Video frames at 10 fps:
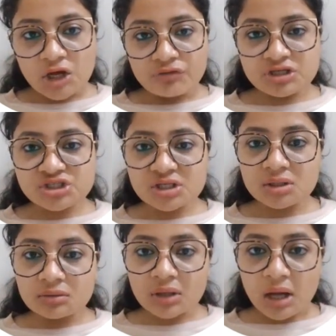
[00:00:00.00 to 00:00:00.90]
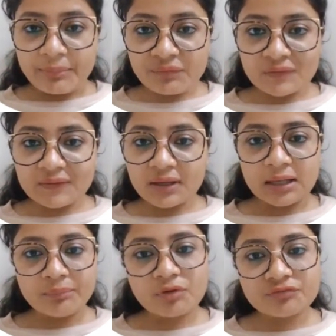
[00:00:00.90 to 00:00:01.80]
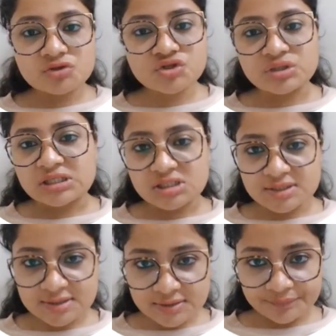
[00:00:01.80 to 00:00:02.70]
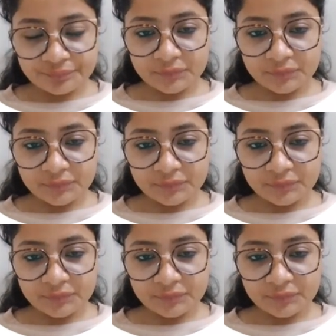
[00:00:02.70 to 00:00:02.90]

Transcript: which are coming with the help of those ridges.